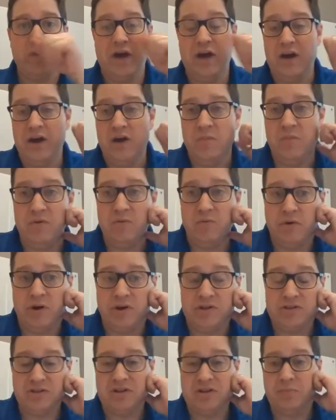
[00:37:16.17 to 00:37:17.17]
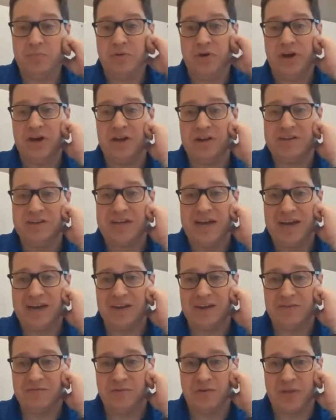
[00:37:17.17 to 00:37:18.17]
Russell, I'm probably going to
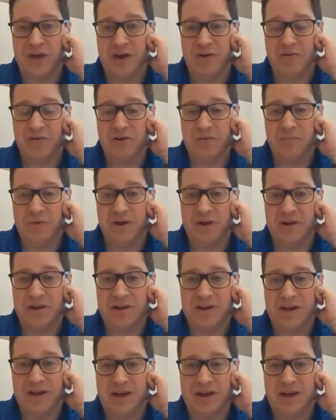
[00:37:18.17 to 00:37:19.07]
tag you for that one, but